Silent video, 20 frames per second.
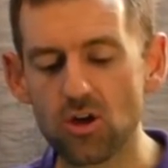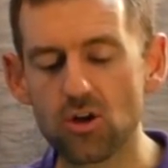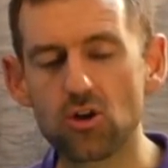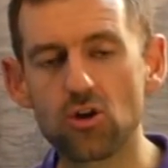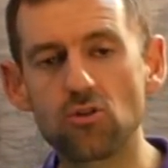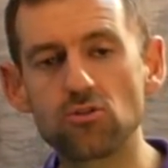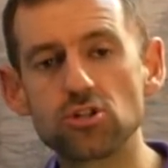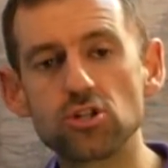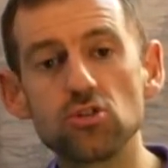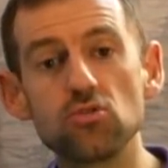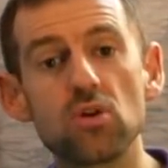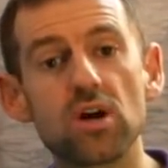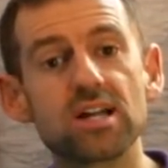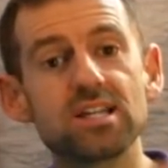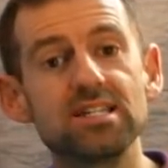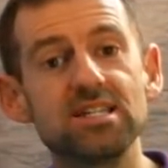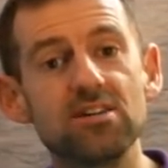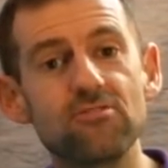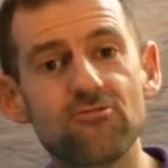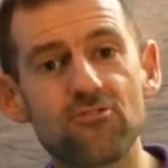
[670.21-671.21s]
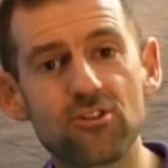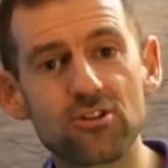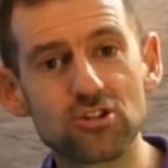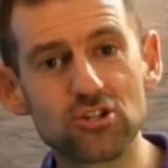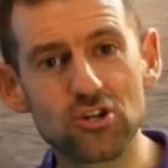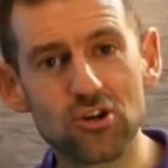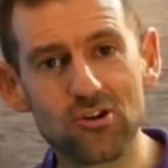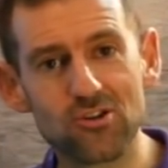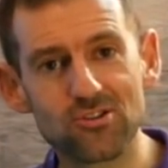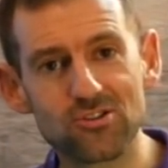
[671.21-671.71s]
Go to a different
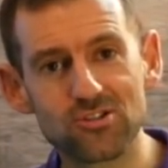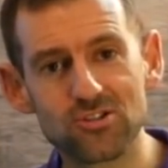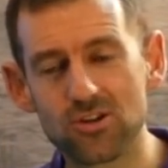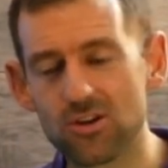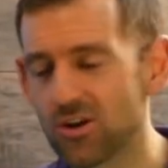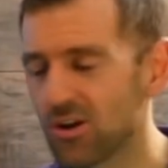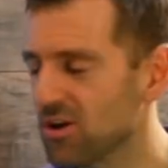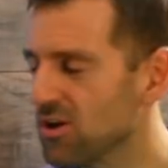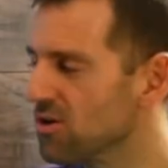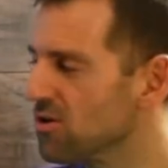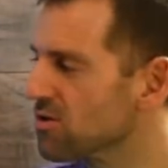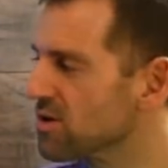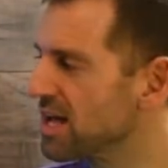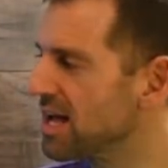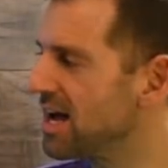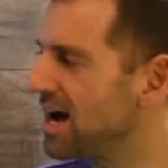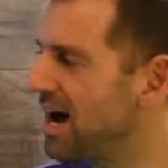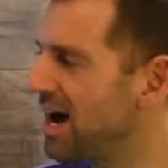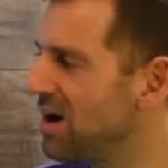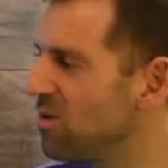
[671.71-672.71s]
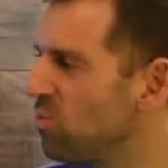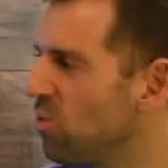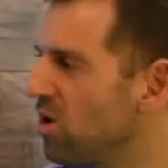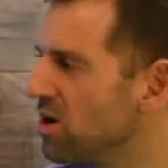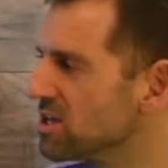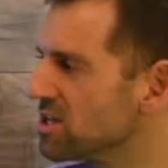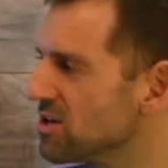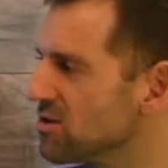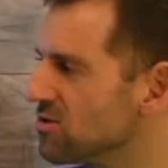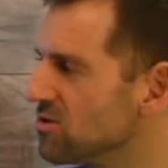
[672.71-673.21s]
church, okay? I
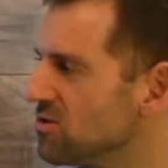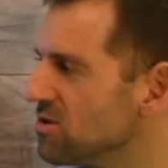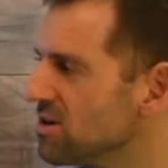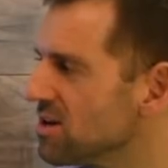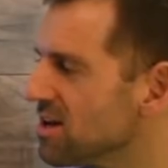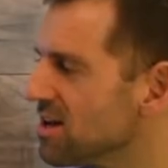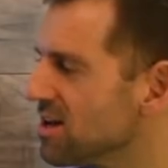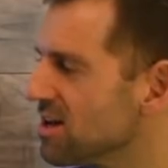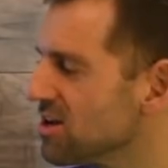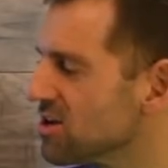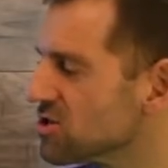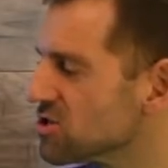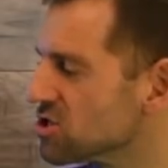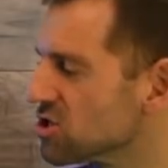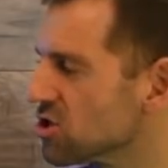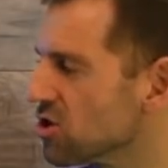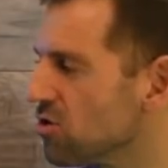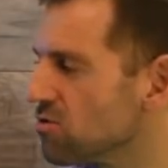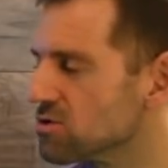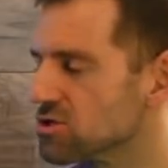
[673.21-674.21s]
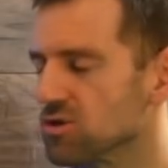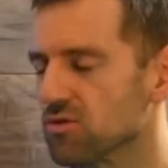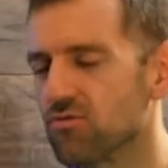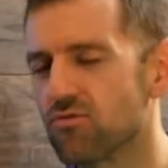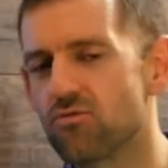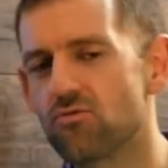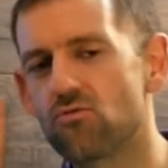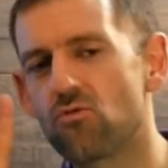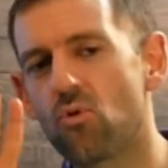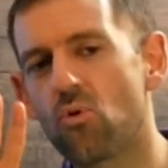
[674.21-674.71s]
want you to go to
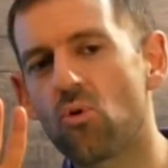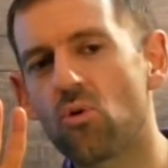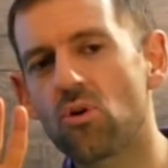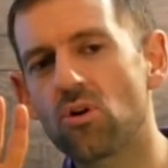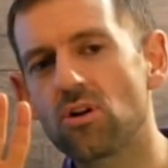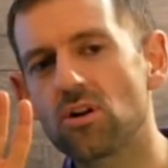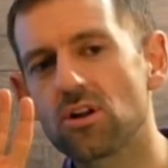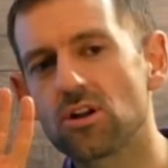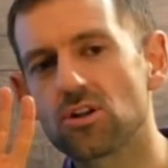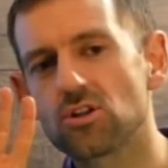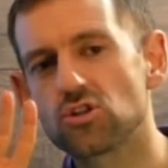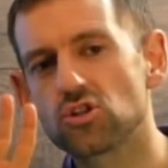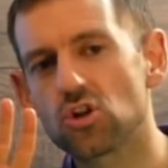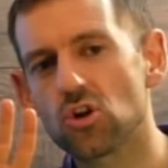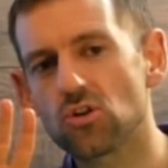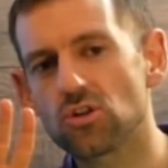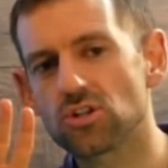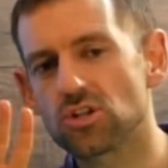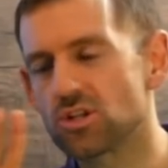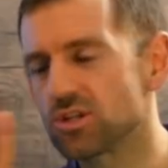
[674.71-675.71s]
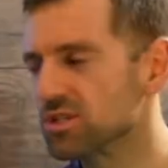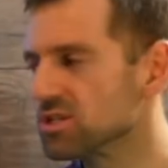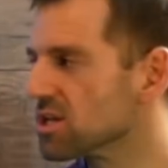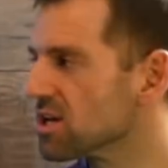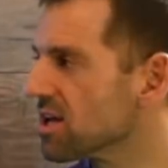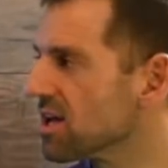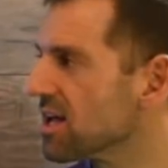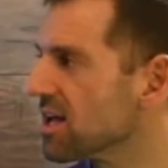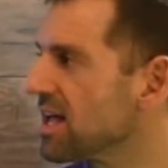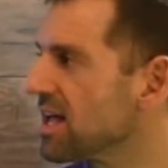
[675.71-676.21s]
four churches
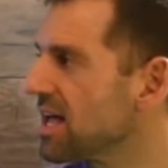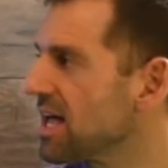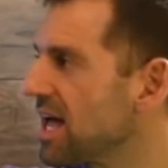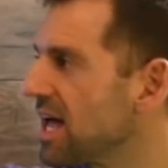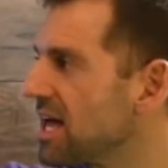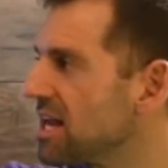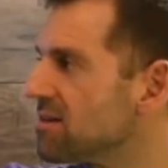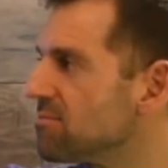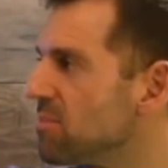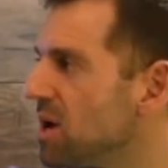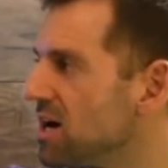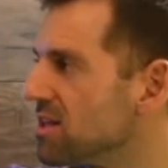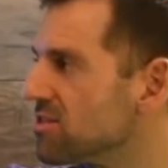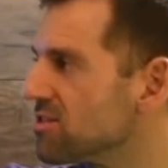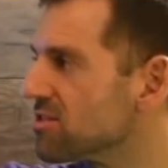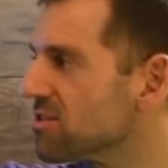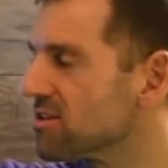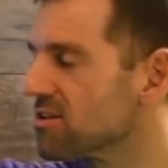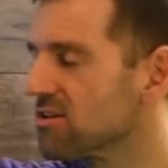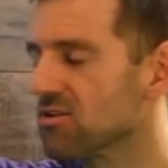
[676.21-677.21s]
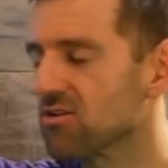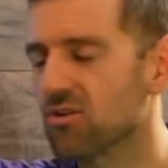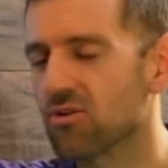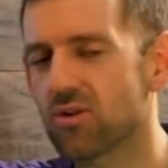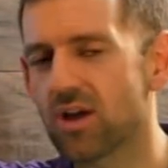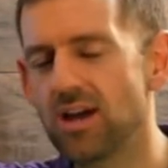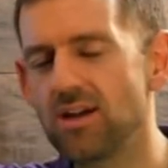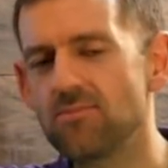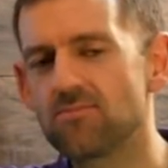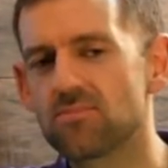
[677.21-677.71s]
in a month,
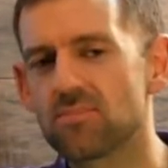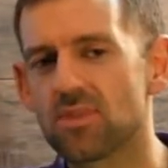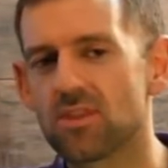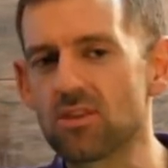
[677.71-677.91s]
okay?